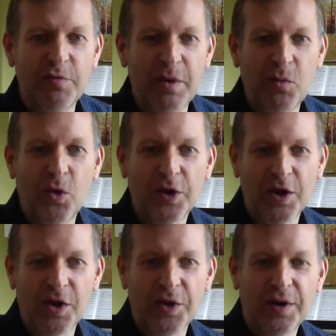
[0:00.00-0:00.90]
been
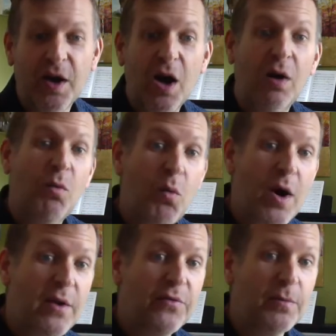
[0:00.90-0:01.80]
working on
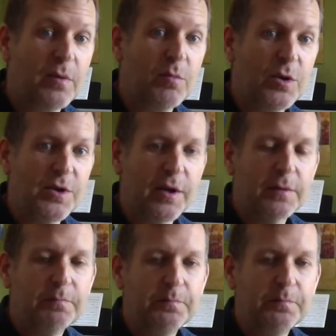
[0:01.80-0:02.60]
away from the music.